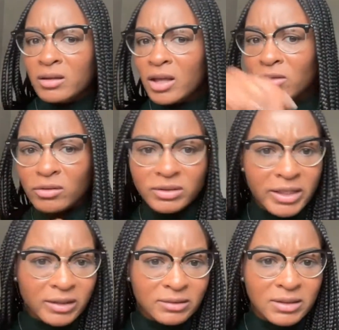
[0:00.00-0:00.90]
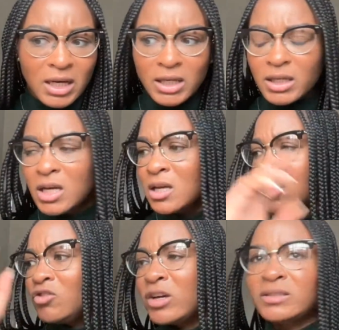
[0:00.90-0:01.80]
get those nails done,
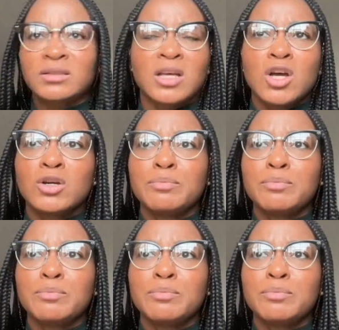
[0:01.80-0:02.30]
just